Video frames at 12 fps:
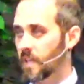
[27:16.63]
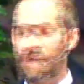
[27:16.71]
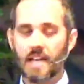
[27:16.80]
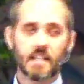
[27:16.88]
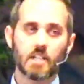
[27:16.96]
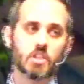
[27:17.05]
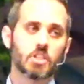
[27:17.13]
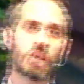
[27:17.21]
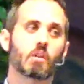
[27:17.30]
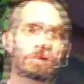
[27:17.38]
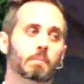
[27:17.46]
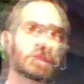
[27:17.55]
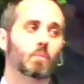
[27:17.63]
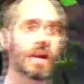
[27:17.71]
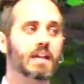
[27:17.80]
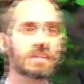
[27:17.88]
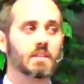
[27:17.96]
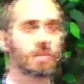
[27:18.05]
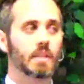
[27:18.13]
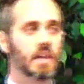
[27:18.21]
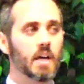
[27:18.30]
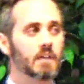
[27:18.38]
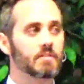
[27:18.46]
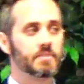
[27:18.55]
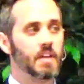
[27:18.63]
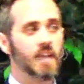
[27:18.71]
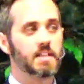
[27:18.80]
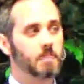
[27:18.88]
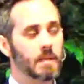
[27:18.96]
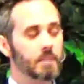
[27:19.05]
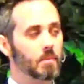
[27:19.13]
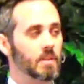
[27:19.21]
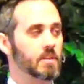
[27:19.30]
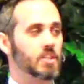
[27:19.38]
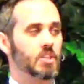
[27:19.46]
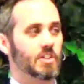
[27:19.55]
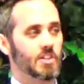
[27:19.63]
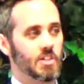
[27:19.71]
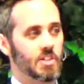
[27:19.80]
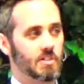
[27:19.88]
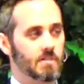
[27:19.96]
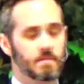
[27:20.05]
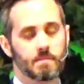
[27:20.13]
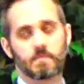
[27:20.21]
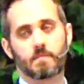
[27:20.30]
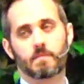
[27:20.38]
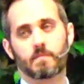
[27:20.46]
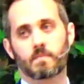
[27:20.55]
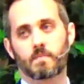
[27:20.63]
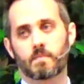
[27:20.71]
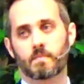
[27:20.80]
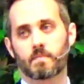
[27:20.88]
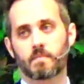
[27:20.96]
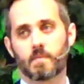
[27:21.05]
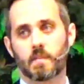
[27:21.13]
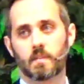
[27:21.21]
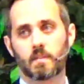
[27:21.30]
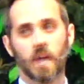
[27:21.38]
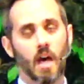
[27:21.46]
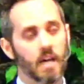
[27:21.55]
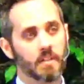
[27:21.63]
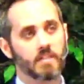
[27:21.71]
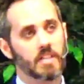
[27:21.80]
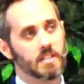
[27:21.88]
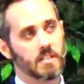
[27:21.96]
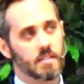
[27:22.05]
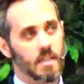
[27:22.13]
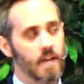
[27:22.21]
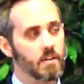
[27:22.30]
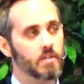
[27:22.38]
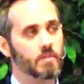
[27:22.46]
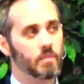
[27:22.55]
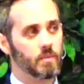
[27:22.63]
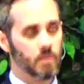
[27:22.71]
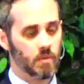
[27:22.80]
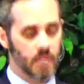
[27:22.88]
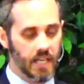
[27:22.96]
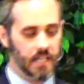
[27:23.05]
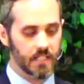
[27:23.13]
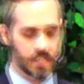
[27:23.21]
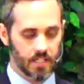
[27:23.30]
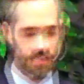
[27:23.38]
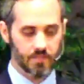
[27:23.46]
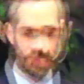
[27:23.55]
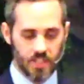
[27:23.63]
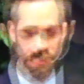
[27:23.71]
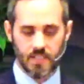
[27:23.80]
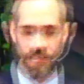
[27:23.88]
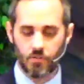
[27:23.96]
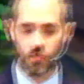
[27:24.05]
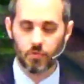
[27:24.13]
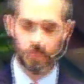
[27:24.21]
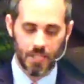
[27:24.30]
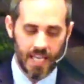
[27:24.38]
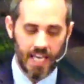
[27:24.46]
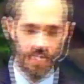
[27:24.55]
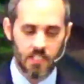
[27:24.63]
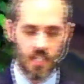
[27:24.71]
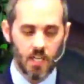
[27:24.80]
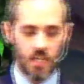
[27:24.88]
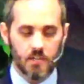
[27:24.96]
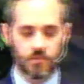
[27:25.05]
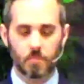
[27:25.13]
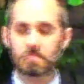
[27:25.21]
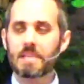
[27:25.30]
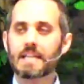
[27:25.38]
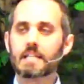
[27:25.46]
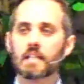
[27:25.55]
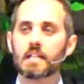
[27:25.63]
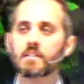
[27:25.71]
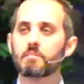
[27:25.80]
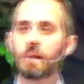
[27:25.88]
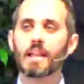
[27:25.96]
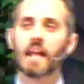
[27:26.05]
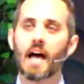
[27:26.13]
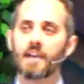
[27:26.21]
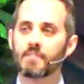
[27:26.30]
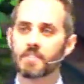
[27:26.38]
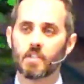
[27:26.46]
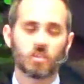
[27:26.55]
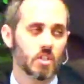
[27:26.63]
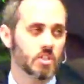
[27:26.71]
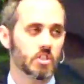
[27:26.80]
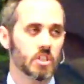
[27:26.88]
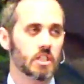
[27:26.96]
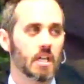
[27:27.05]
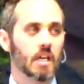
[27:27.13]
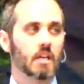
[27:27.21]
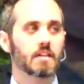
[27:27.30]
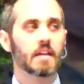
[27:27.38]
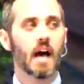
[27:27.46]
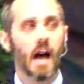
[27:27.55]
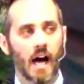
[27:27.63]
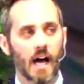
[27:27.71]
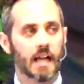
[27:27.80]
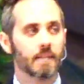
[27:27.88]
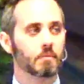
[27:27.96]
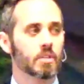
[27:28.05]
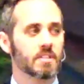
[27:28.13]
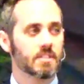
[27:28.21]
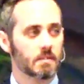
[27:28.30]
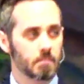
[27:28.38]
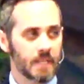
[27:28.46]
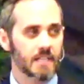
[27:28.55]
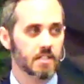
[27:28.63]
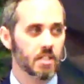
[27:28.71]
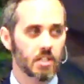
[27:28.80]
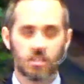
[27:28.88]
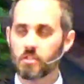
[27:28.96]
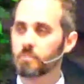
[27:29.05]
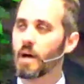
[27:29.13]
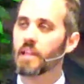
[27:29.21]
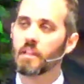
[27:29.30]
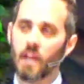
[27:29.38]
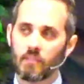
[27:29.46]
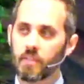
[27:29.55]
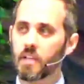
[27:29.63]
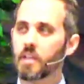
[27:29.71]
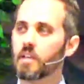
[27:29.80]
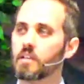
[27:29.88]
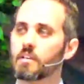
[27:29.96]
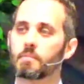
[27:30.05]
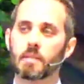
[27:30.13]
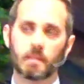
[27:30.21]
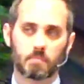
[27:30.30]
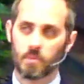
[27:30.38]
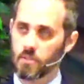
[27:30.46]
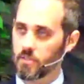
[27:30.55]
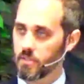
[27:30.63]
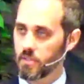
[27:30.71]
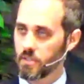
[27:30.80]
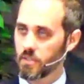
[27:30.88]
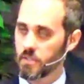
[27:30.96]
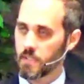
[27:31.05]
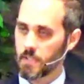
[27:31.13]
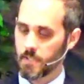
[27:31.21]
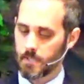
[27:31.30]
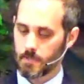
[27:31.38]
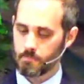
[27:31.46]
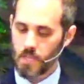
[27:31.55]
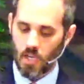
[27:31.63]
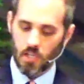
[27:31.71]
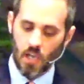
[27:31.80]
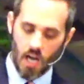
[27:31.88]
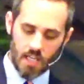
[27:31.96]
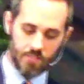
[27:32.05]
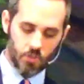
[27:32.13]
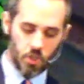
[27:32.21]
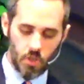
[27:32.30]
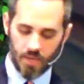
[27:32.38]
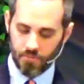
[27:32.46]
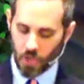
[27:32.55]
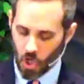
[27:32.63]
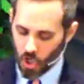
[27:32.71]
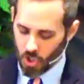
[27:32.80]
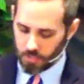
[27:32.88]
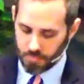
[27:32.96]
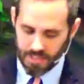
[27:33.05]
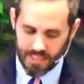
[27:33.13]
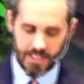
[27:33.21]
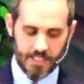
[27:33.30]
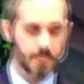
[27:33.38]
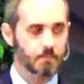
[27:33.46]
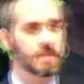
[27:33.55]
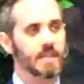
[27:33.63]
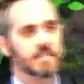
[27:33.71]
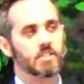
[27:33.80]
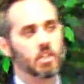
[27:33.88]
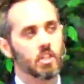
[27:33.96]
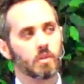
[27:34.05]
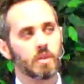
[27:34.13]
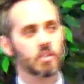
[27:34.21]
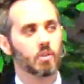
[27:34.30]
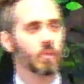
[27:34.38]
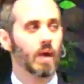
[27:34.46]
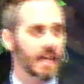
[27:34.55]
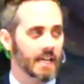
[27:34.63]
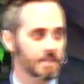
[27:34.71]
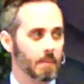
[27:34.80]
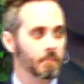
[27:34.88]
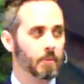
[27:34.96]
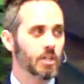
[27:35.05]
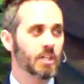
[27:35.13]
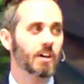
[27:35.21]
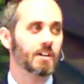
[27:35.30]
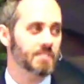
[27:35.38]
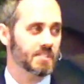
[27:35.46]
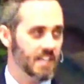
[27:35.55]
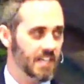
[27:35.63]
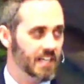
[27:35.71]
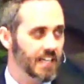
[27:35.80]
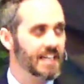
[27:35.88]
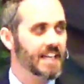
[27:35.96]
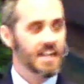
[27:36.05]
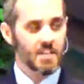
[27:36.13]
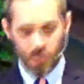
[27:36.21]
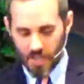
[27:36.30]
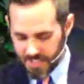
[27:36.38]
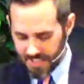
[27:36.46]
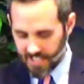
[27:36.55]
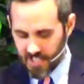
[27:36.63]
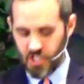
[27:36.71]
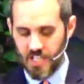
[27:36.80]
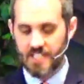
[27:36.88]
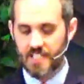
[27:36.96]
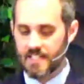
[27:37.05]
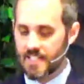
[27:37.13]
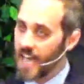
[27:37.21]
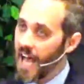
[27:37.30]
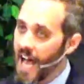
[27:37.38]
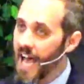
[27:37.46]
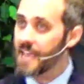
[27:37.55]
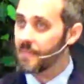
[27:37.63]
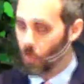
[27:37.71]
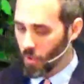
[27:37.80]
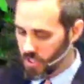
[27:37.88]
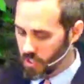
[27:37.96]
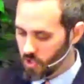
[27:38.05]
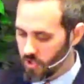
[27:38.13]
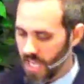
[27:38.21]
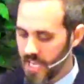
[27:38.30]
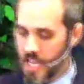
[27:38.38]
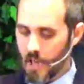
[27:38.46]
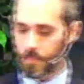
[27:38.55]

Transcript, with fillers: That can show up in the ways that we love God's people in the church. God, if this is how You've ordained it, if this is how You've planned for me to live my life as a Christian, then I am going to submit to You by loving Your people. God, if You have called me to submit to You in Your ways by putting off sin and trusting in Jesus, then I am going to do that.